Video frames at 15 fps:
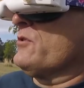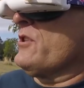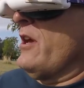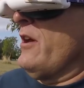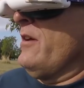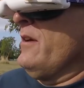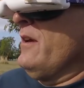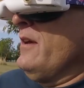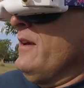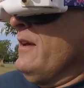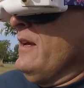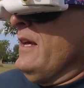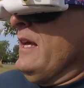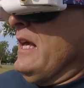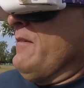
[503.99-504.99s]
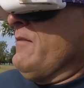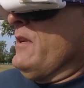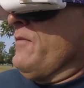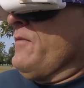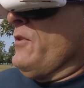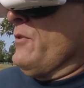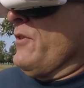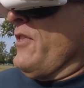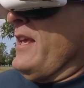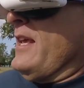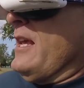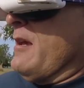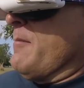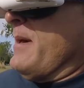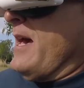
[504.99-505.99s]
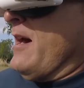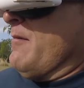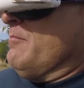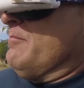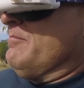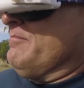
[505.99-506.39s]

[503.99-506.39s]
So even if you were thinking about